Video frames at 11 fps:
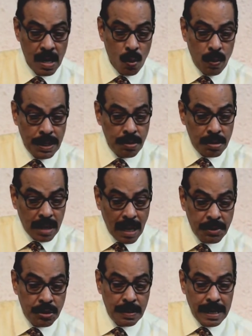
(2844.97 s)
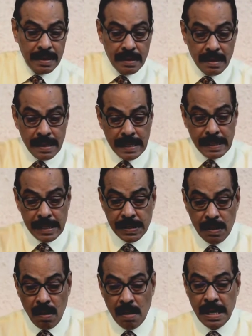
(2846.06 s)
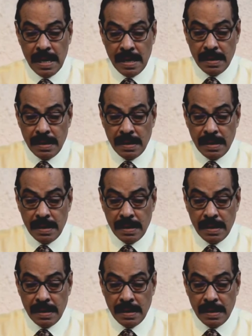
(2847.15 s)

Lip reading: When you come together, it is not